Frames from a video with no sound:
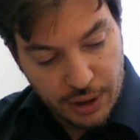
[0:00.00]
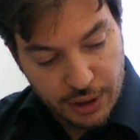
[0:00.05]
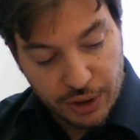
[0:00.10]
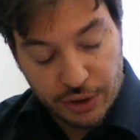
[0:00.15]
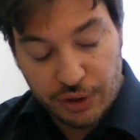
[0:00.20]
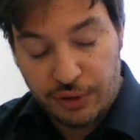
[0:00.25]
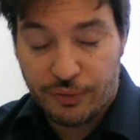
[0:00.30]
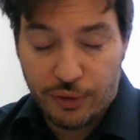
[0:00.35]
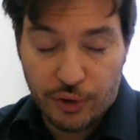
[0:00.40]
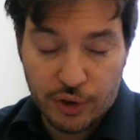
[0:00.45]

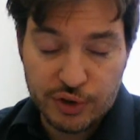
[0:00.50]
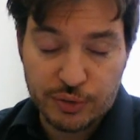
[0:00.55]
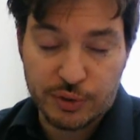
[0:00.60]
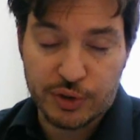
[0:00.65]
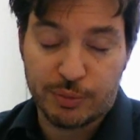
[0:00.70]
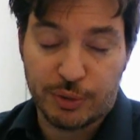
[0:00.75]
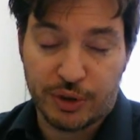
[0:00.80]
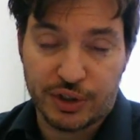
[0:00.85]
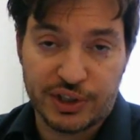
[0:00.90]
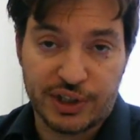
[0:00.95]
Now the first
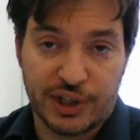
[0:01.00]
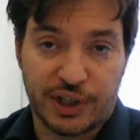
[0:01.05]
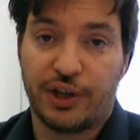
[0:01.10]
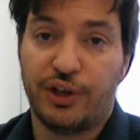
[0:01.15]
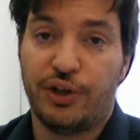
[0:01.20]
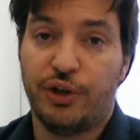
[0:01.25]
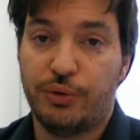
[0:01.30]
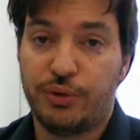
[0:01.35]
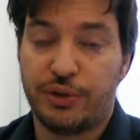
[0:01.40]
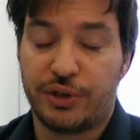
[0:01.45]
response that
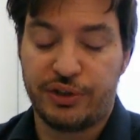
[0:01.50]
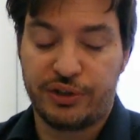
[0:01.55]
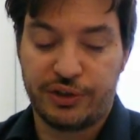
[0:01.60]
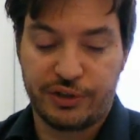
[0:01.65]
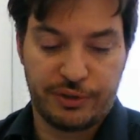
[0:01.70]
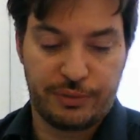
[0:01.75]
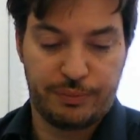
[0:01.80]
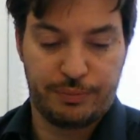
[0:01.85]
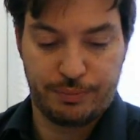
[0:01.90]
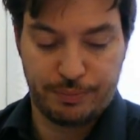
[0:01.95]
I
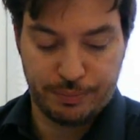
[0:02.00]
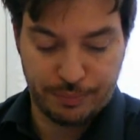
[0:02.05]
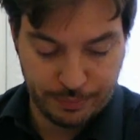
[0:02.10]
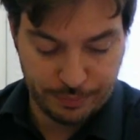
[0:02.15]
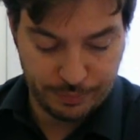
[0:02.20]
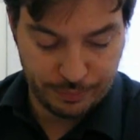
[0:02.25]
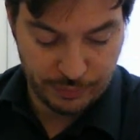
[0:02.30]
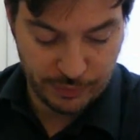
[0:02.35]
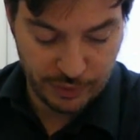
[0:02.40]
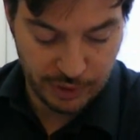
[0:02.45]
noticed
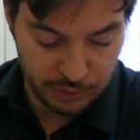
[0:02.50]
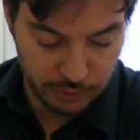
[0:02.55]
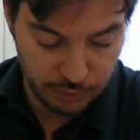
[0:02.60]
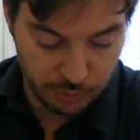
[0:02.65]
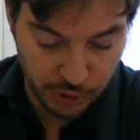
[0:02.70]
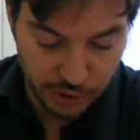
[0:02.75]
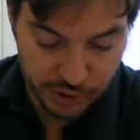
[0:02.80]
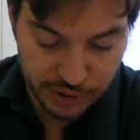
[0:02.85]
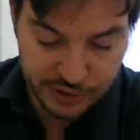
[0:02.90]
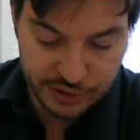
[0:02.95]

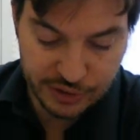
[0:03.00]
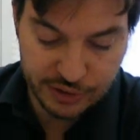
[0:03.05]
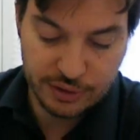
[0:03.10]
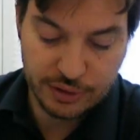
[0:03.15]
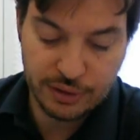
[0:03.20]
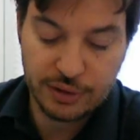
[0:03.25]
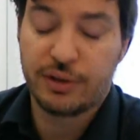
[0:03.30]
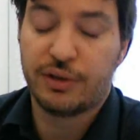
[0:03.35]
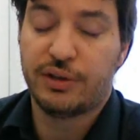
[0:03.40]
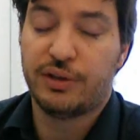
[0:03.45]
was
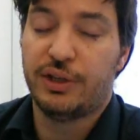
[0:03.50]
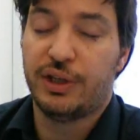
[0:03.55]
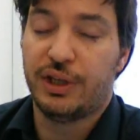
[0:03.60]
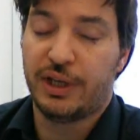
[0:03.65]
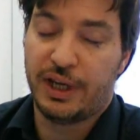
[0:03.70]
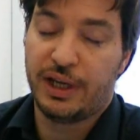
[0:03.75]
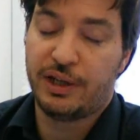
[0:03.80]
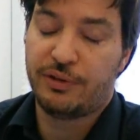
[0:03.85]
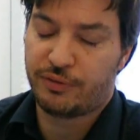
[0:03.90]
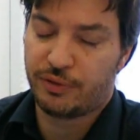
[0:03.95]

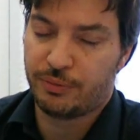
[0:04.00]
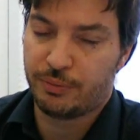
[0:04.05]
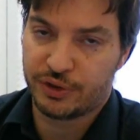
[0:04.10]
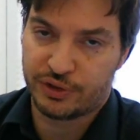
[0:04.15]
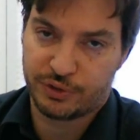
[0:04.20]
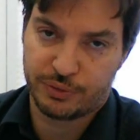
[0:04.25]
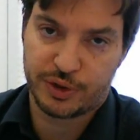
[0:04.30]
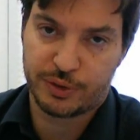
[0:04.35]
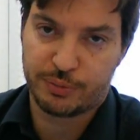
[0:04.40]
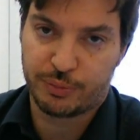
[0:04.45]
the
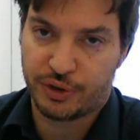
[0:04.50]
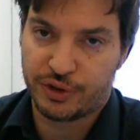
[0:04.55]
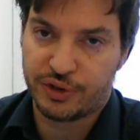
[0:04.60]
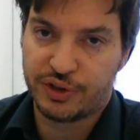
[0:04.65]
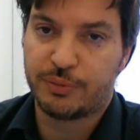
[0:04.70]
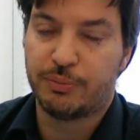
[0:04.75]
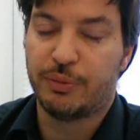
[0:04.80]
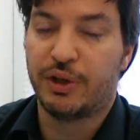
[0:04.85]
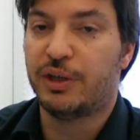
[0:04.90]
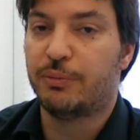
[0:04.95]
infamous
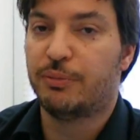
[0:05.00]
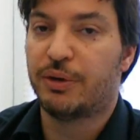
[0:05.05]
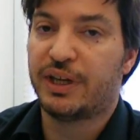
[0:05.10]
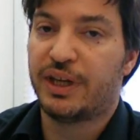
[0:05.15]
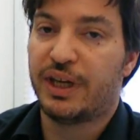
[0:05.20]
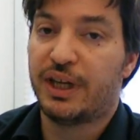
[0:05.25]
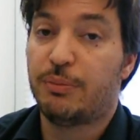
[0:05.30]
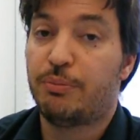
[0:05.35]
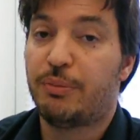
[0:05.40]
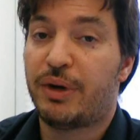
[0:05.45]
response made by
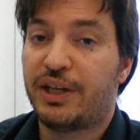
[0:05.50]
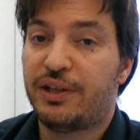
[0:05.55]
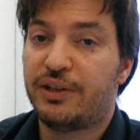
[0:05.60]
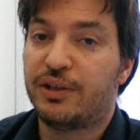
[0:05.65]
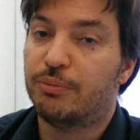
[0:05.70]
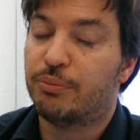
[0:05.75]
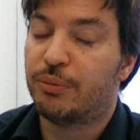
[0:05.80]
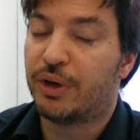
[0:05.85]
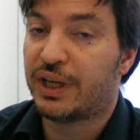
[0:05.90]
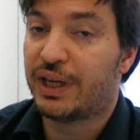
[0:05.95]
In
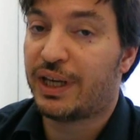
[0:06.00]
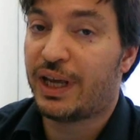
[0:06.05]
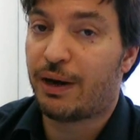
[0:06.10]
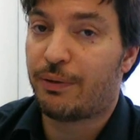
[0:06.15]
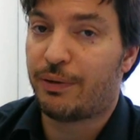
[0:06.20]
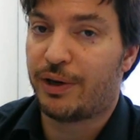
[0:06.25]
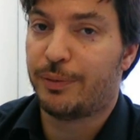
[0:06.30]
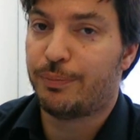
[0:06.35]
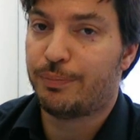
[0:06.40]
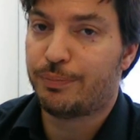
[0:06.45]
Mendham by
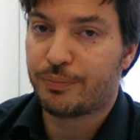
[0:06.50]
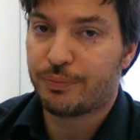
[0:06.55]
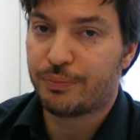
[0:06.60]
Gary.